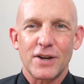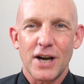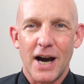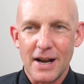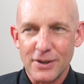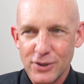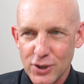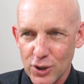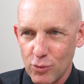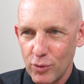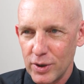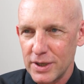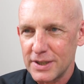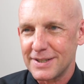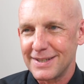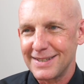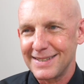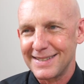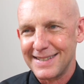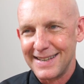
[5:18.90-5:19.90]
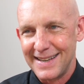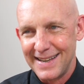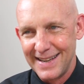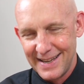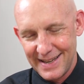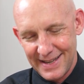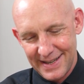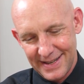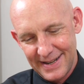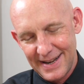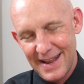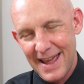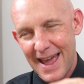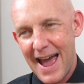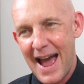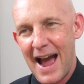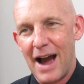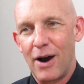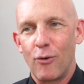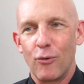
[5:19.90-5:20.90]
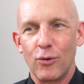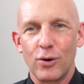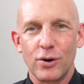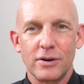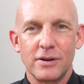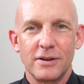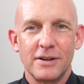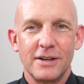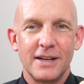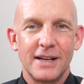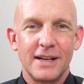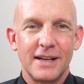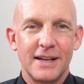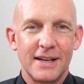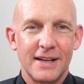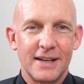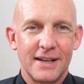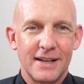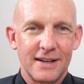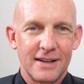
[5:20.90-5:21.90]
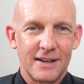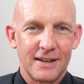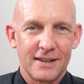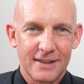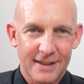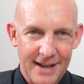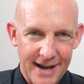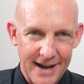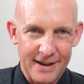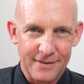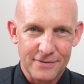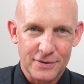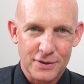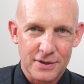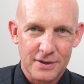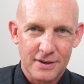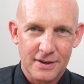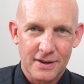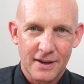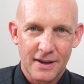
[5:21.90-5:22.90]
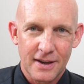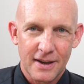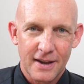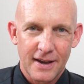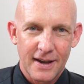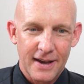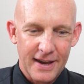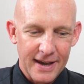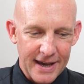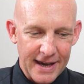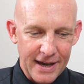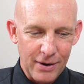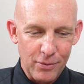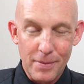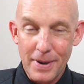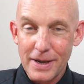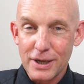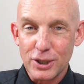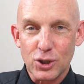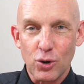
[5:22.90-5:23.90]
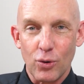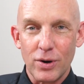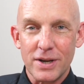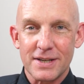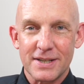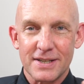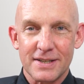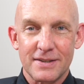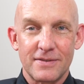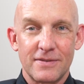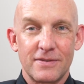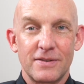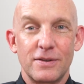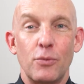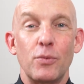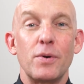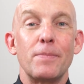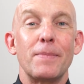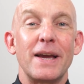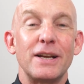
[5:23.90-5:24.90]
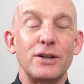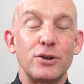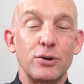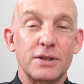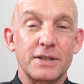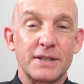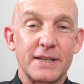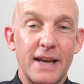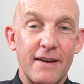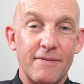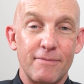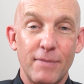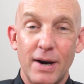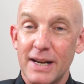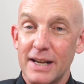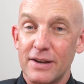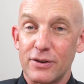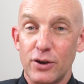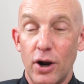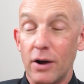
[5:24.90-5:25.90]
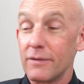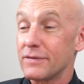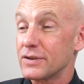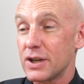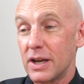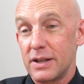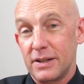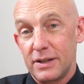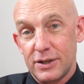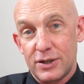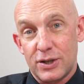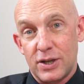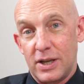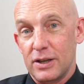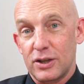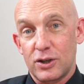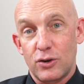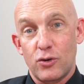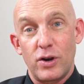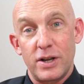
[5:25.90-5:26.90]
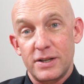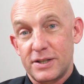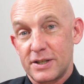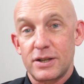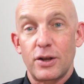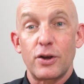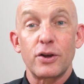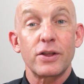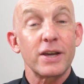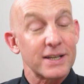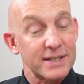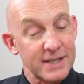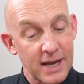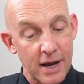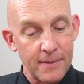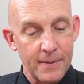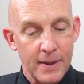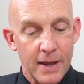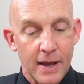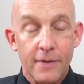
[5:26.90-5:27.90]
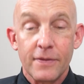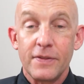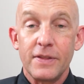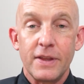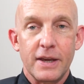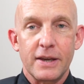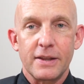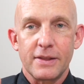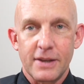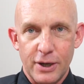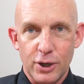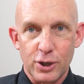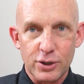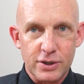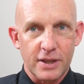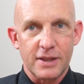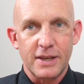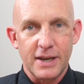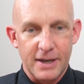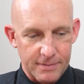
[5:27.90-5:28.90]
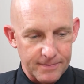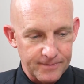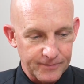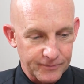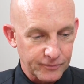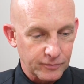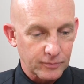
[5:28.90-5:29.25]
consequences in our lives. And we make a choice that we made to save money, and then all of a sudden this it creates this other things. Now, here's the thing